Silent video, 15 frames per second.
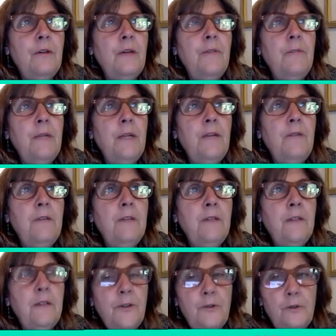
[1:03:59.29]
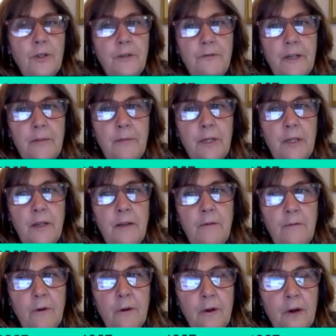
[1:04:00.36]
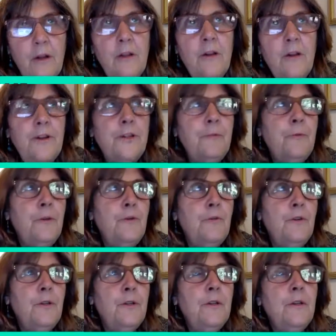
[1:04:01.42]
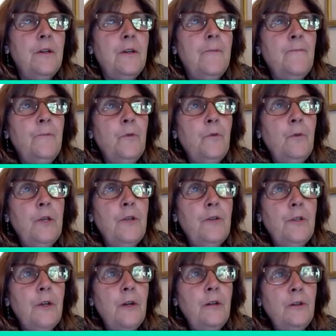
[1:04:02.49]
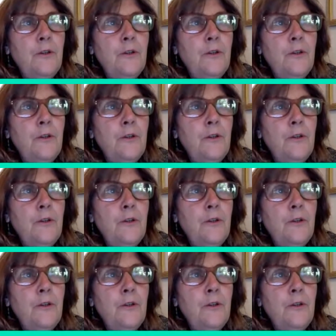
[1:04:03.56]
and many of us in the Torch family, we're all entrepreneurs. When you start